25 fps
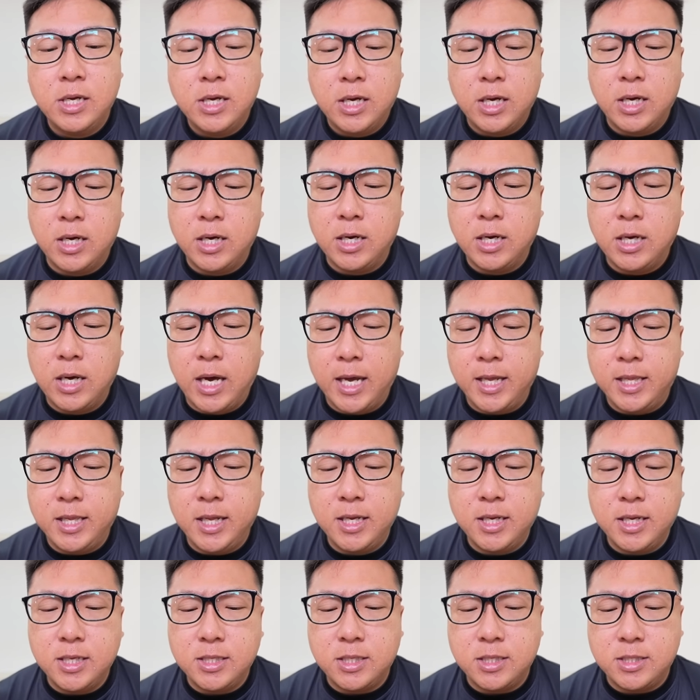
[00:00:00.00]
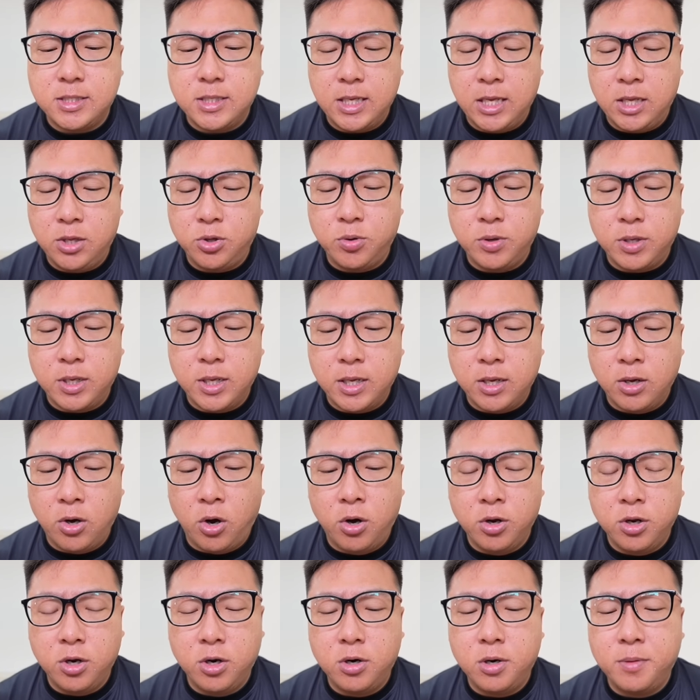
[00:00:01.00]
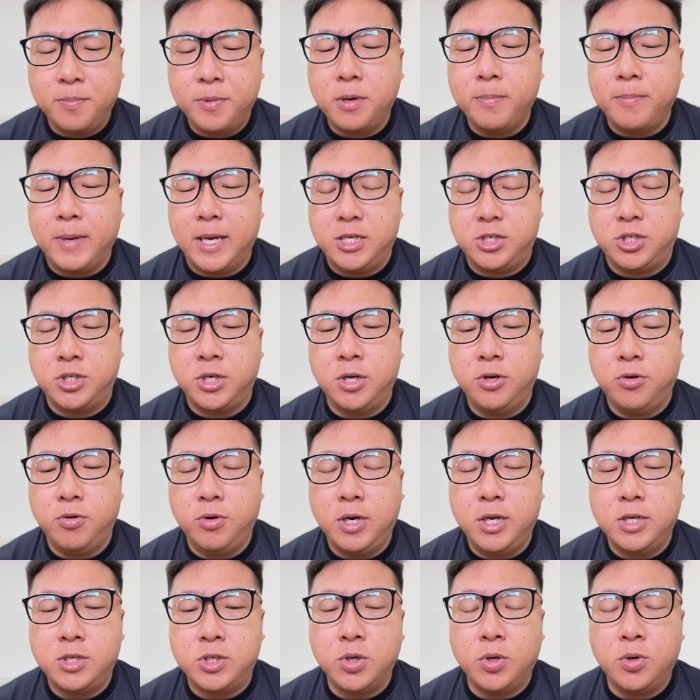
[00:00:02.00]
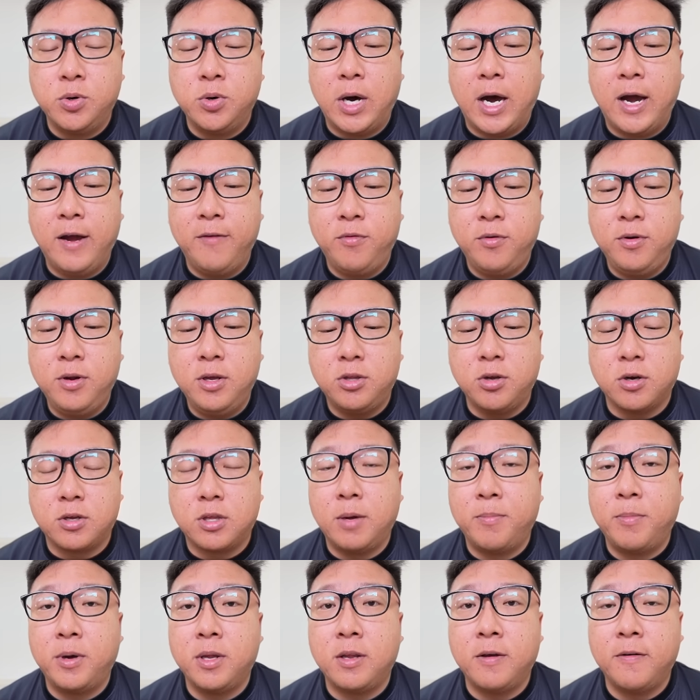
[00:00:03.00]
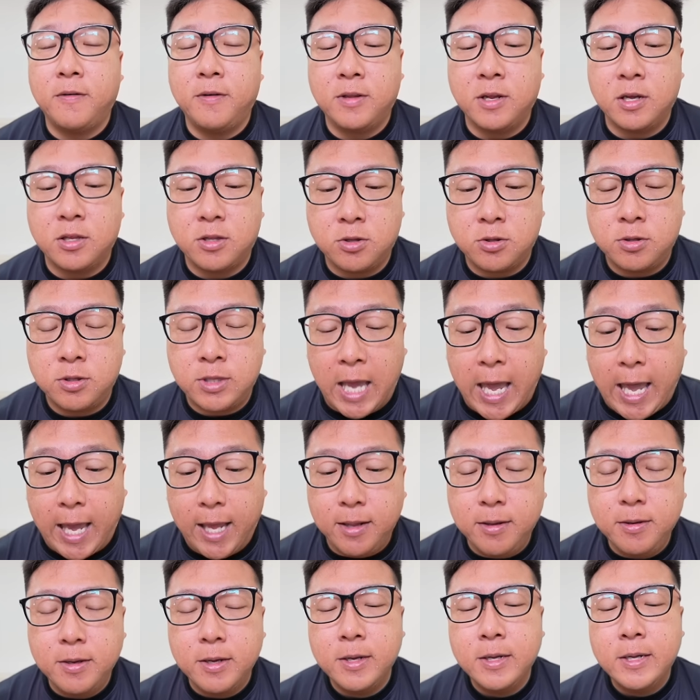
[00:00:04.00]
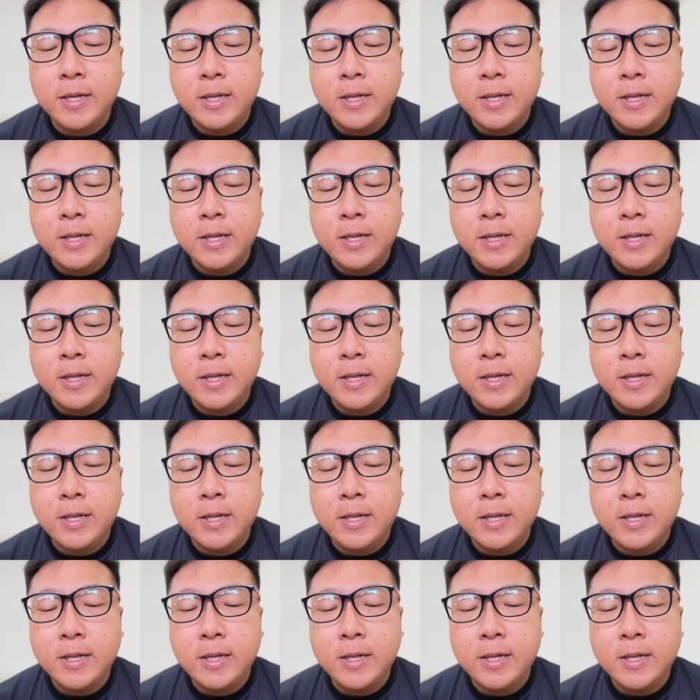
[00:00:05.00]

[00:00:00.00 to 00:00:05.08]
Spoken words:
I think this is into the honorable mention already. So I've already talked about the 10.